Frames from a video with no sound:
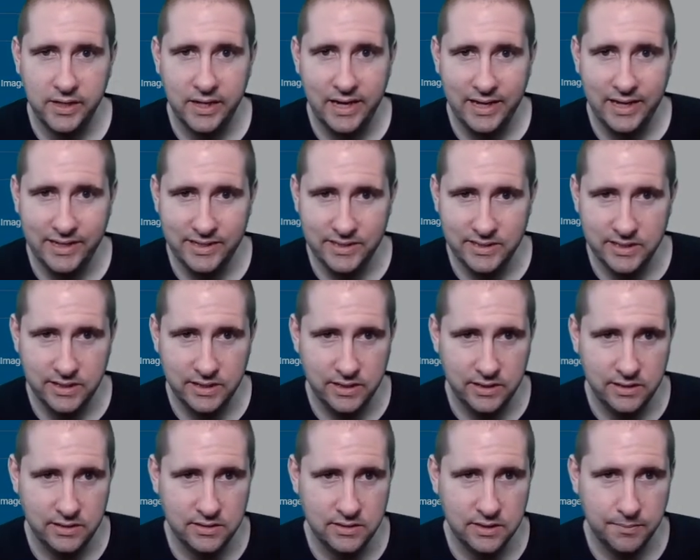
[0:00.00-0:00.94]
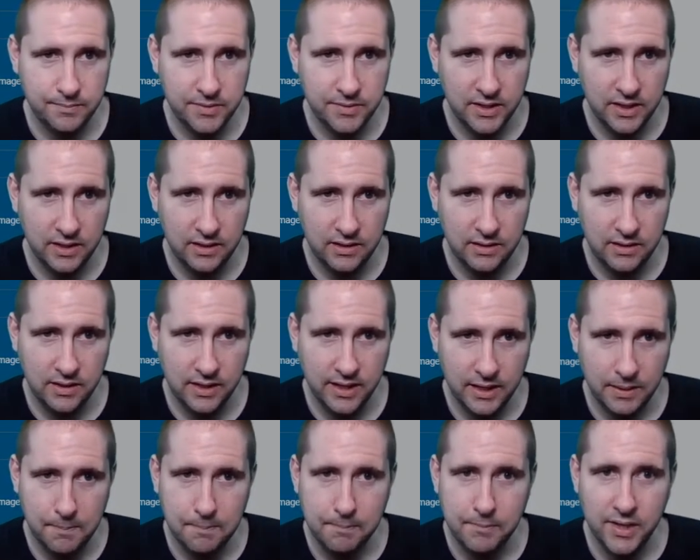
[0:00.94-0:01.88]
I did something
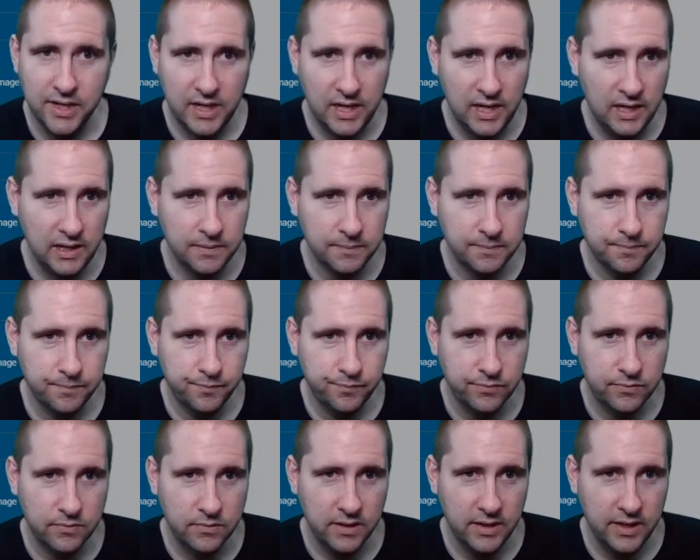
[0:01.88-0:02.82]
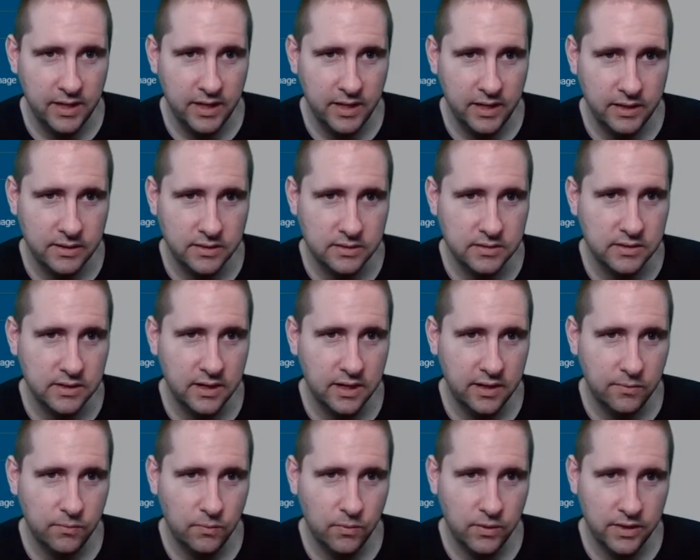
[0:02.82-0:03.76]
like money and
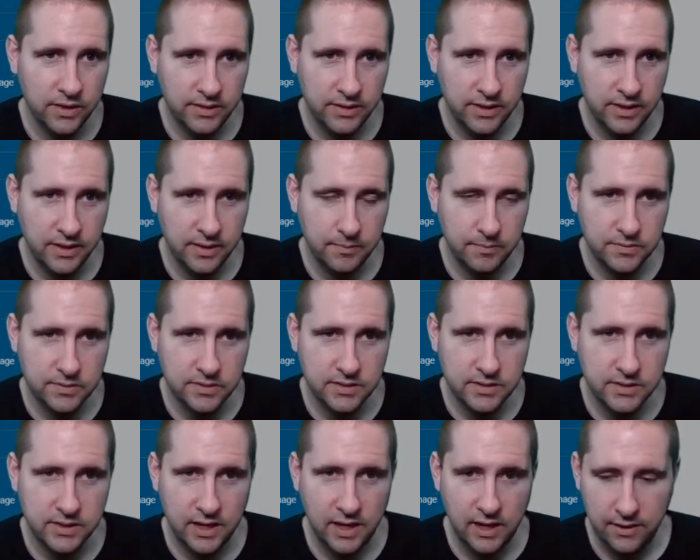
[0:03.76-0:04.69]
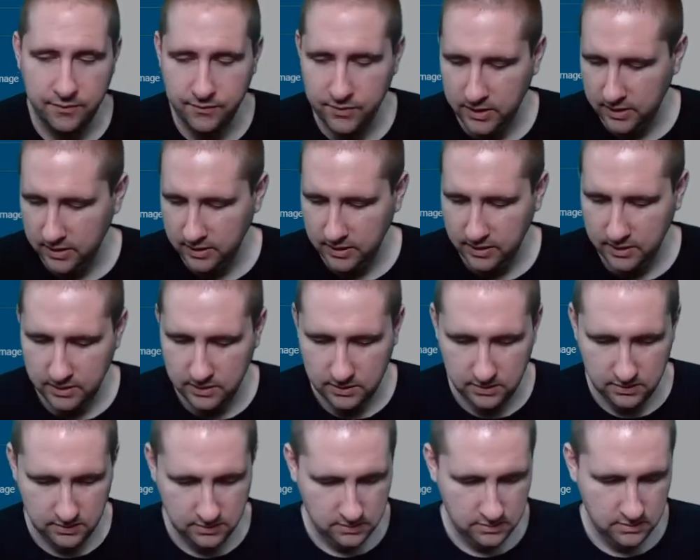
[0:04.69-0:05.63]
I wanted them to have it
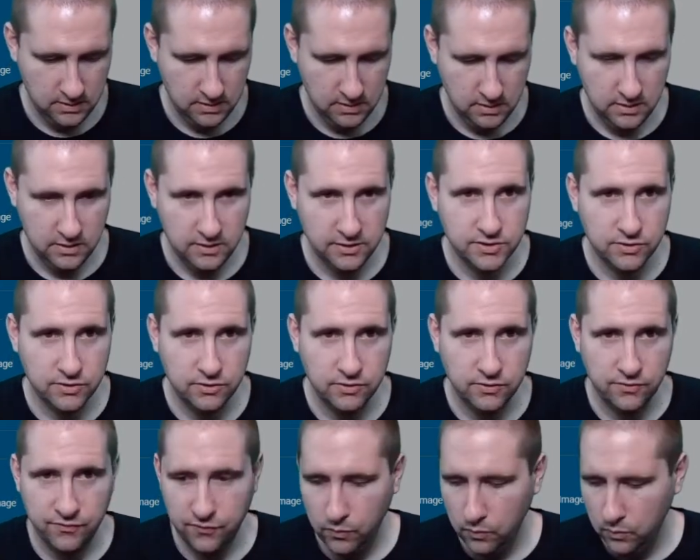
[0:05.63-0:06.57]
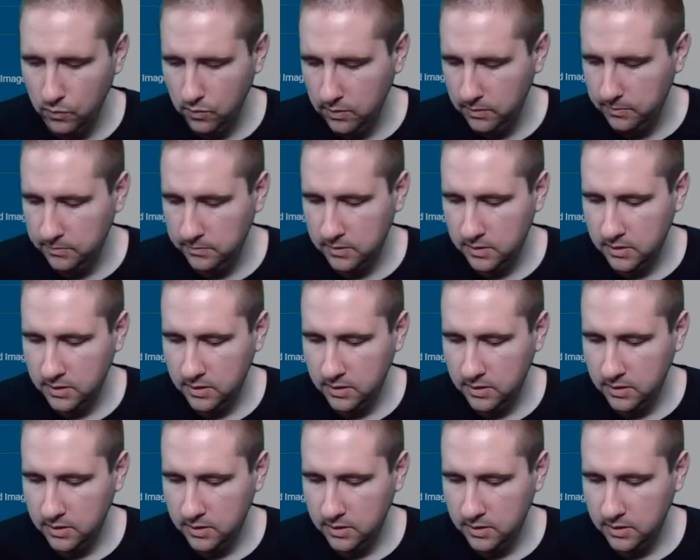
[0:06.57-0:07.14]
in a certain form.